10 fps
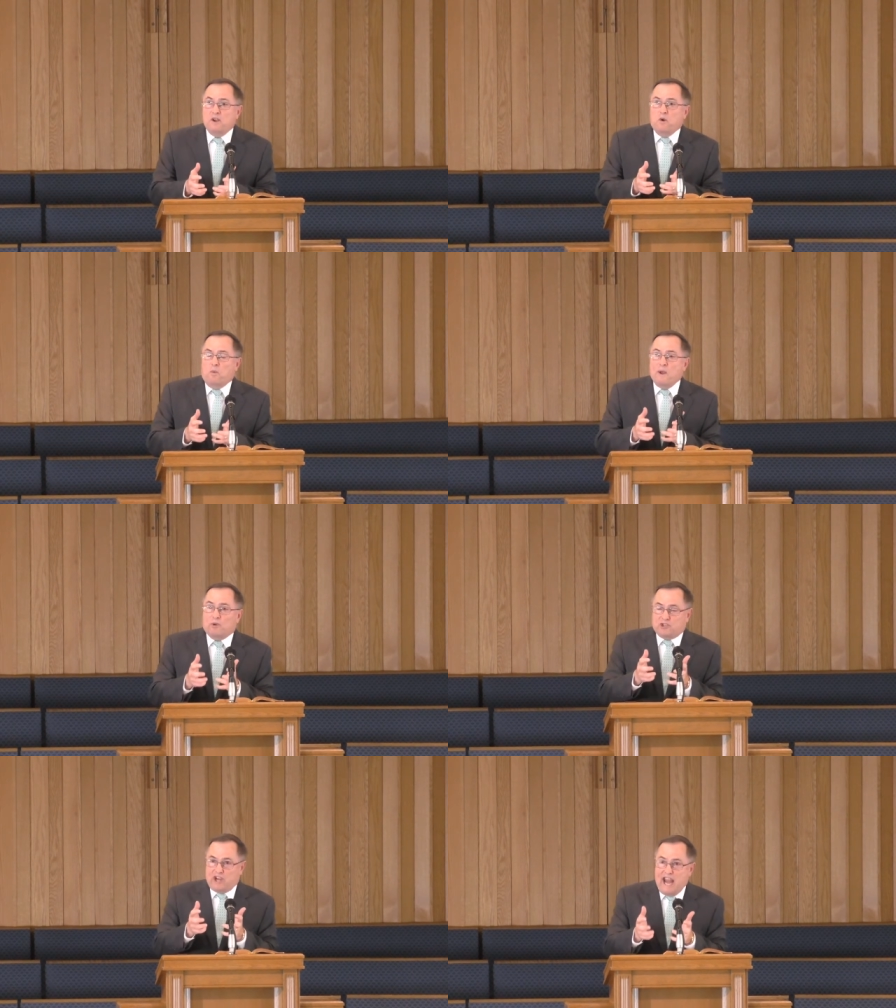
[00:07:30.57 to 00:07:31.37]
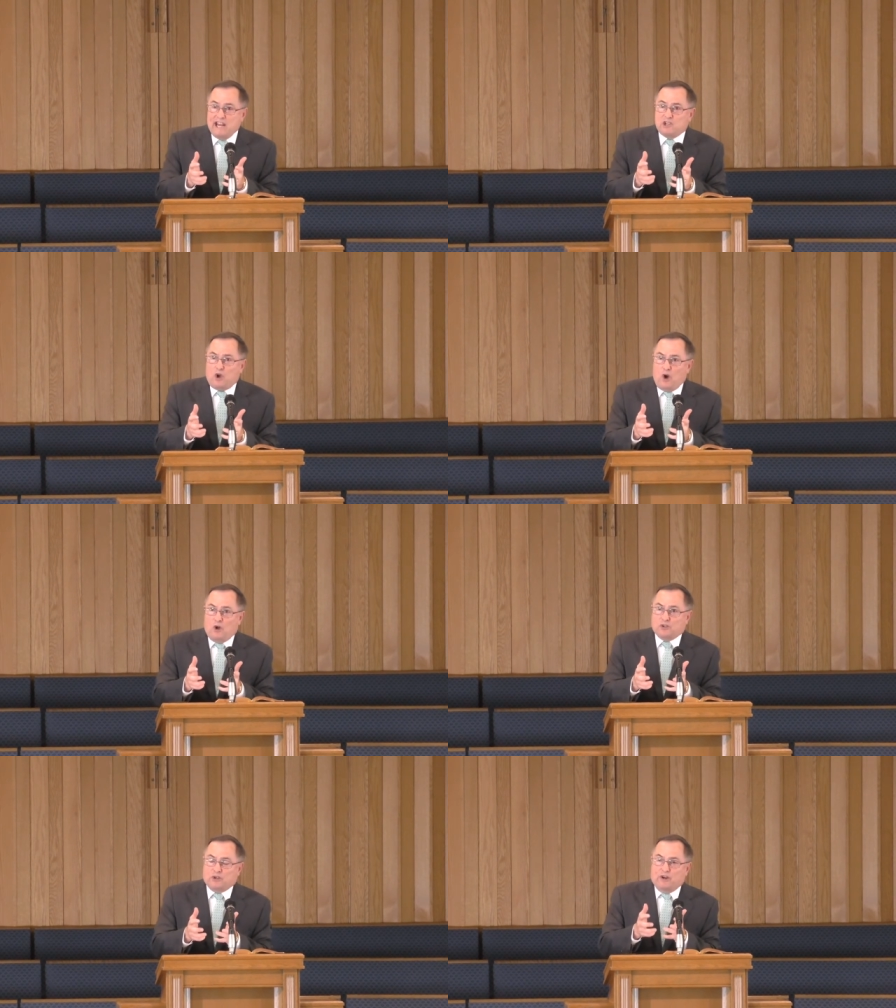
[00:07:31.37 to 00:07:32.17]
We will change
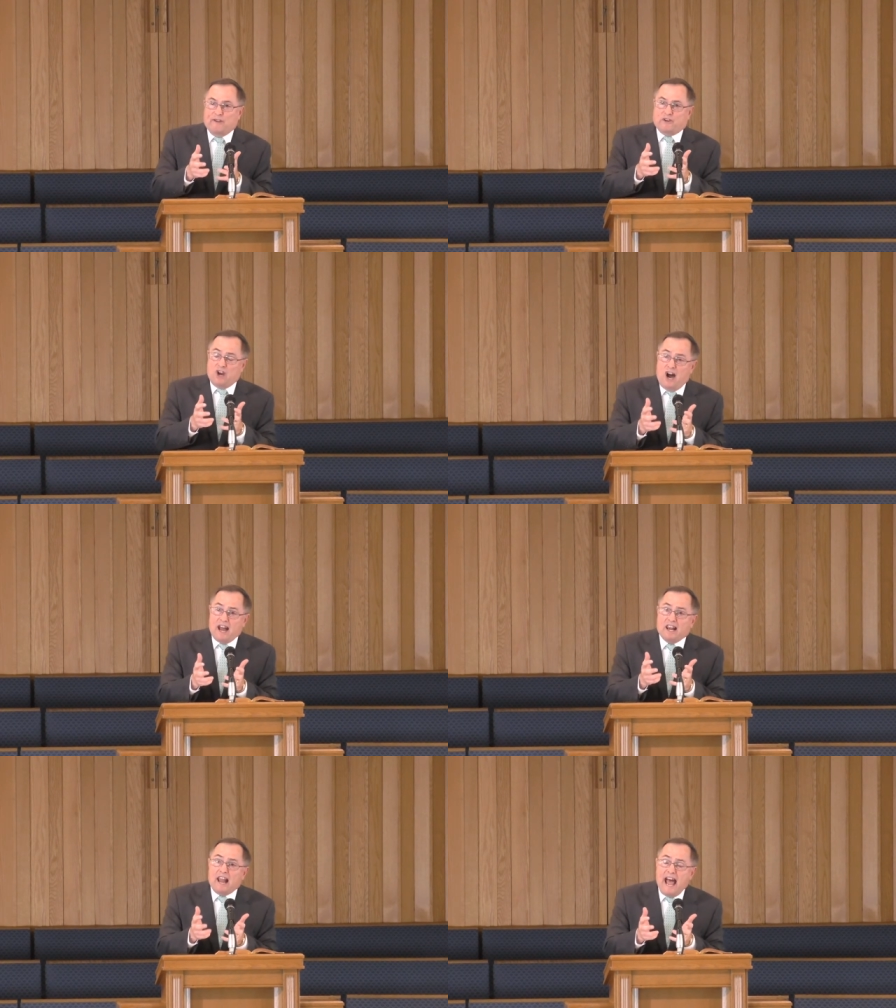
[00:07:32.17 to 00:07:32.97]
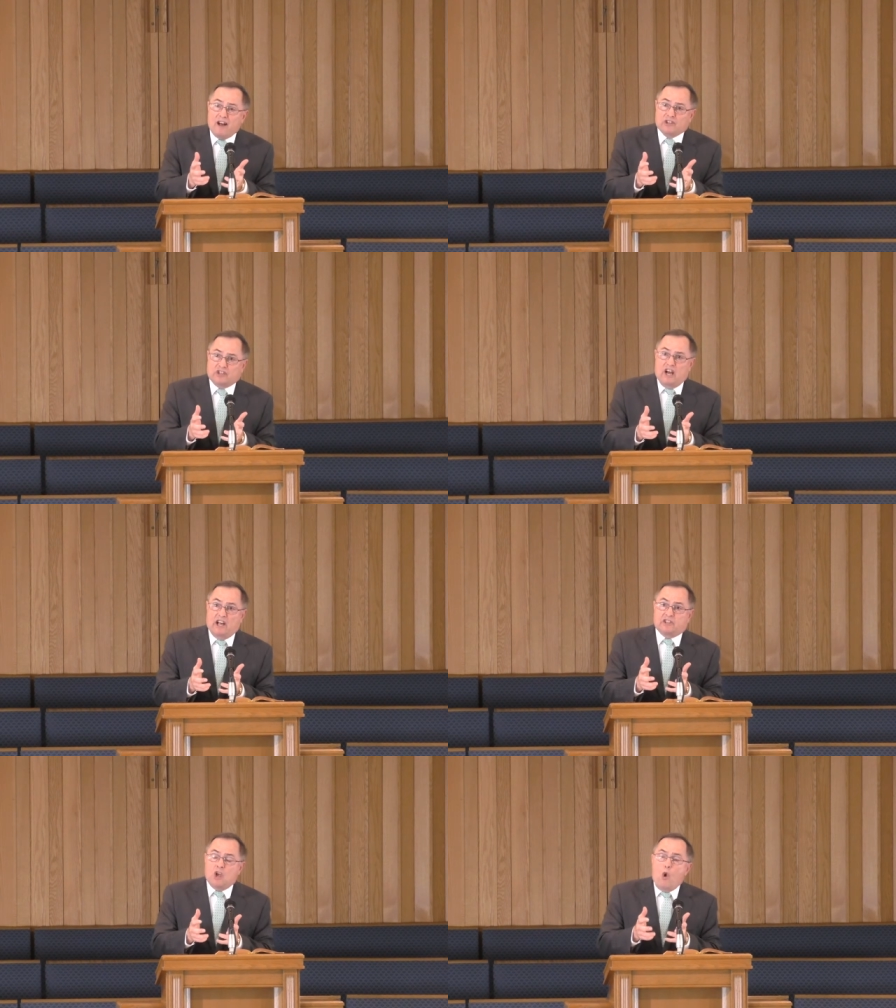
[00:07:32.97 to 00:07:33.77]
culture if God allows
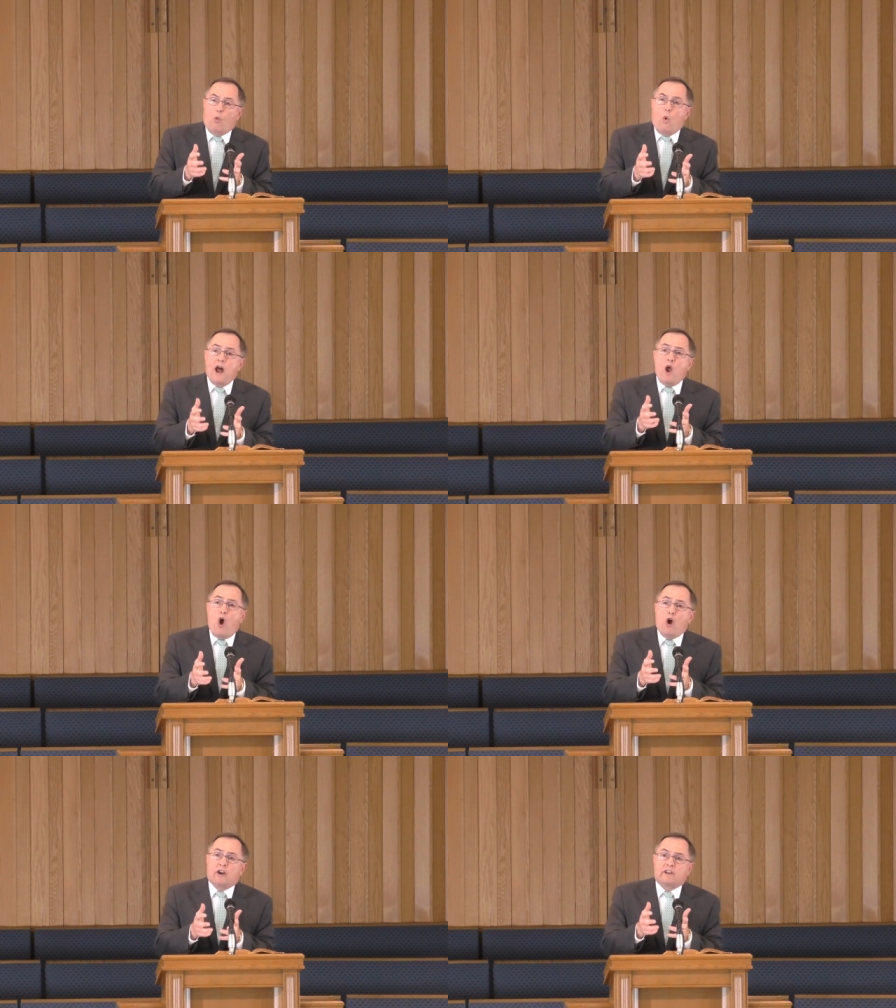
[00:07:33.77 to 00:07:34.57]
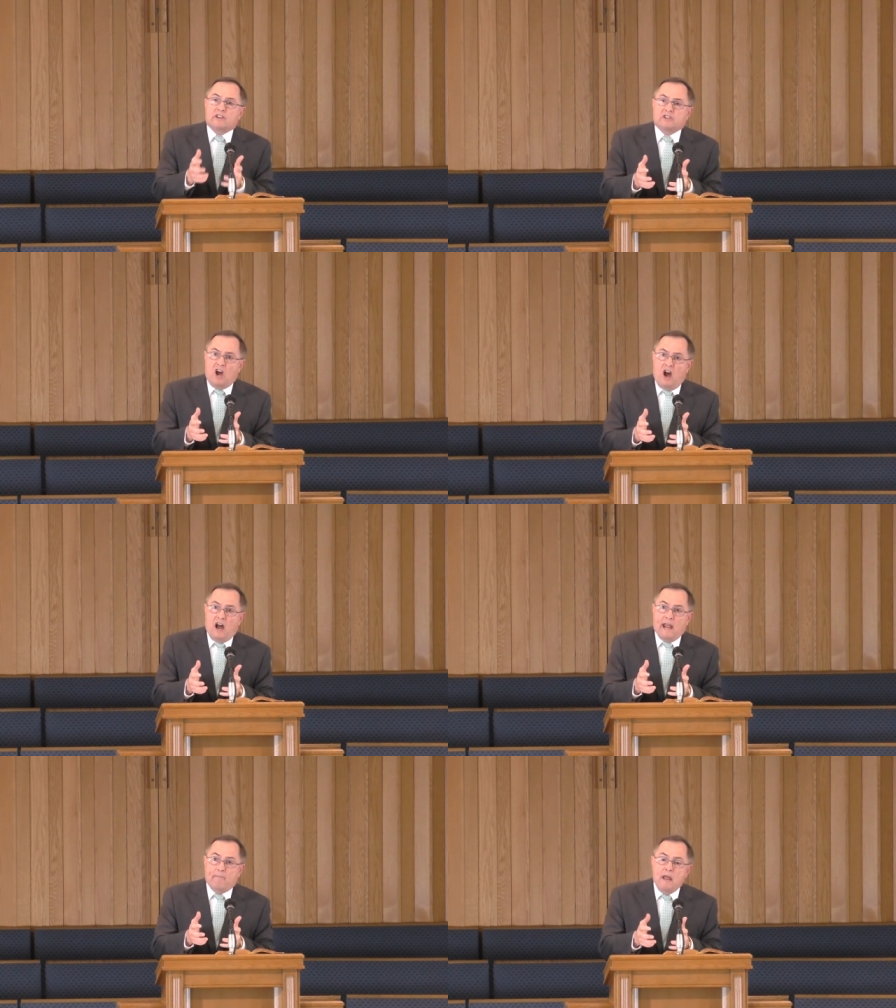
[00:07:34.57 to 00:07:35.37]
us, one heart at a
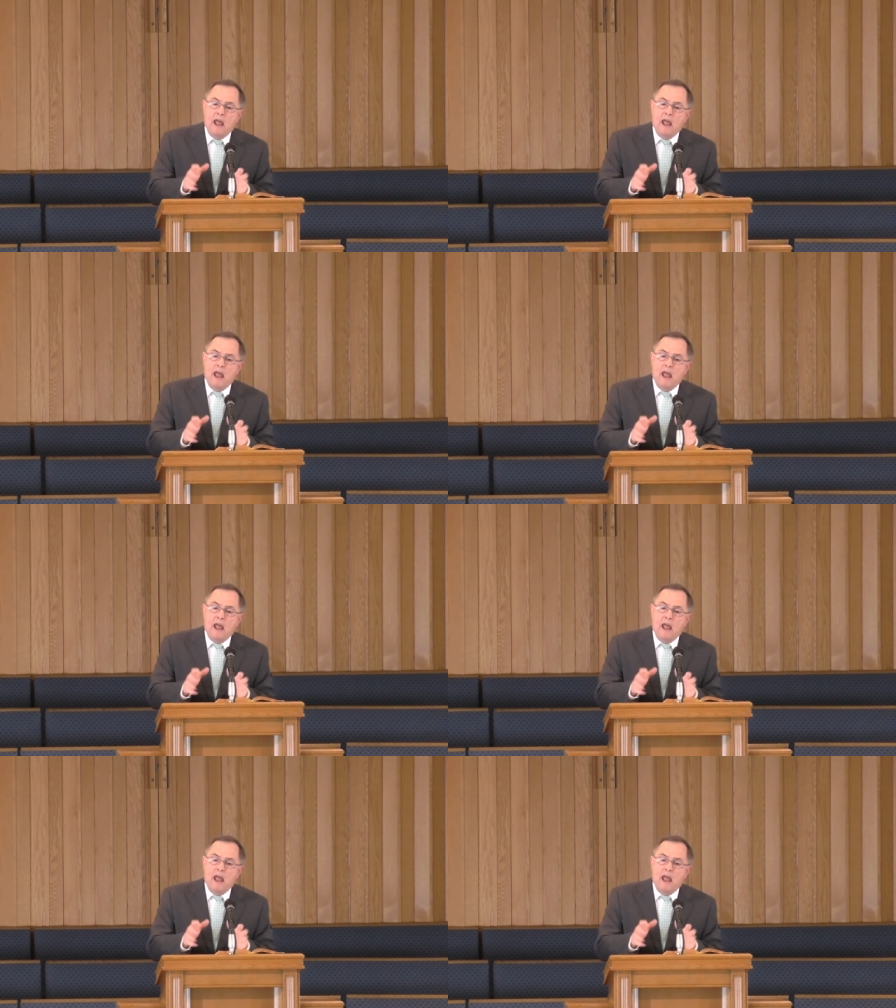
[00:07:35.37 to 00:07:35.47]
time,